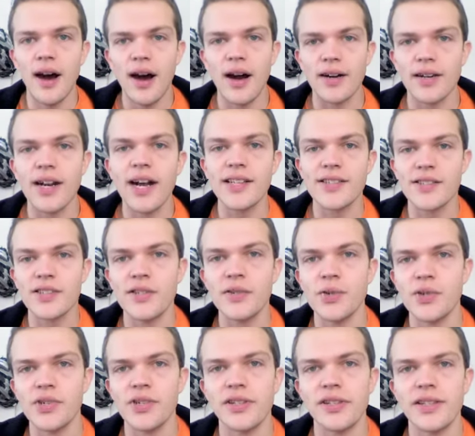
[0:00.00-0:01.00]
are
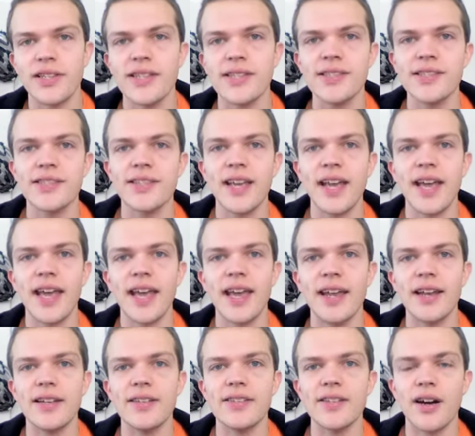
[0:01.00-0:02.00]
constitutionalists
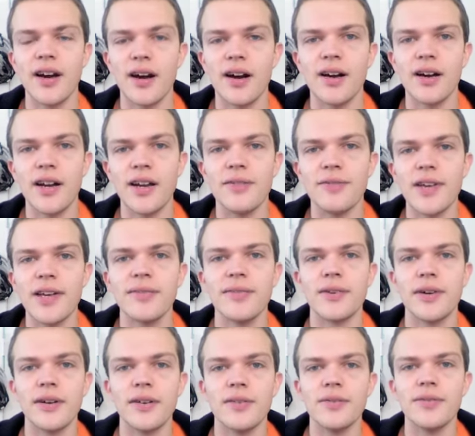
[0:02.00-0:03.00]
and are in
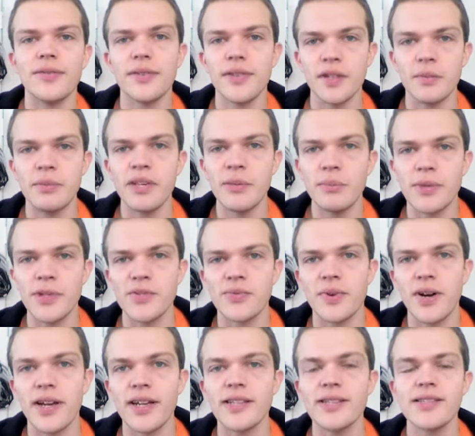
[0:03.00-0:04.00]
favor of the people's
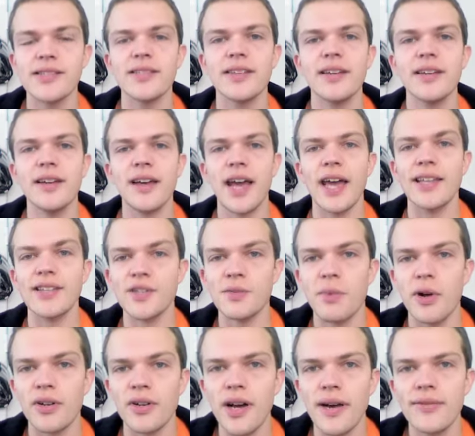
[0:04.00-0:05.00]
rights and
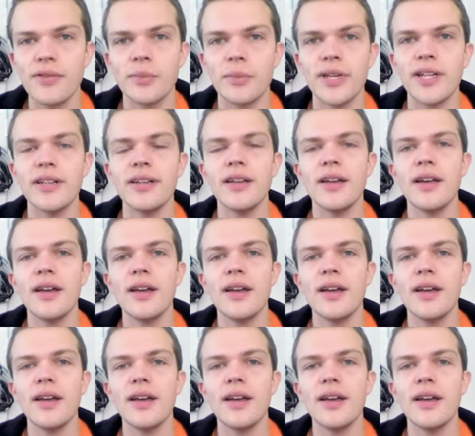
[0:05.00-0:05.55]
small government,